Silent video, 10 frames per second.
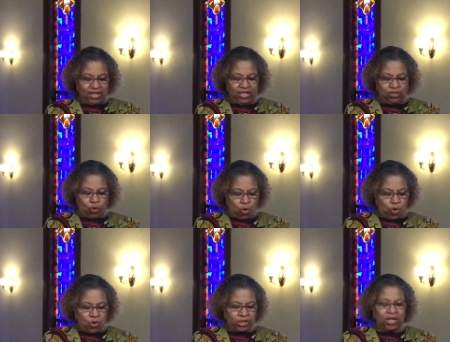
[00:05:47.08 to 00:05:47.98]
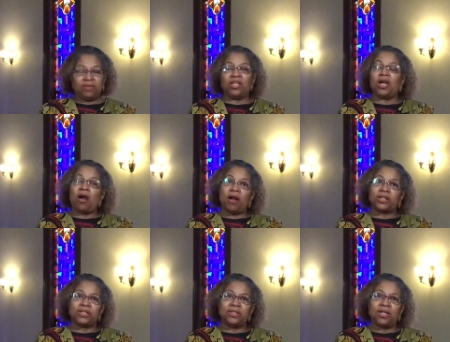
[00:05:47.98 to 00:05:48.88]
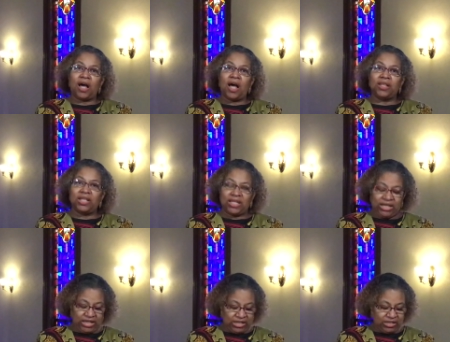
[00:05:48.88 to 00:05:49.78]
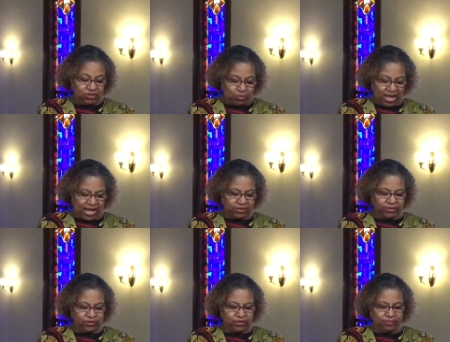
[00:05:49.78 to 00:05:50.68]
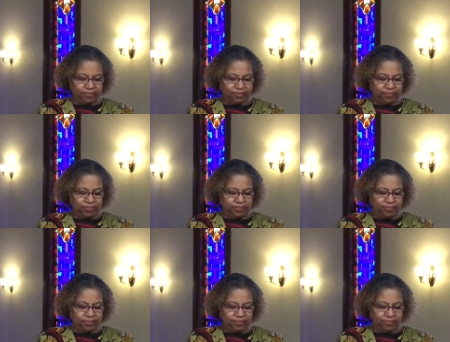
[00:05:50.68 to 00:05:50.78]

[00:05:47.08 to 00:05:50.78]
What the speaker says: in the court of the garden of the king's palace.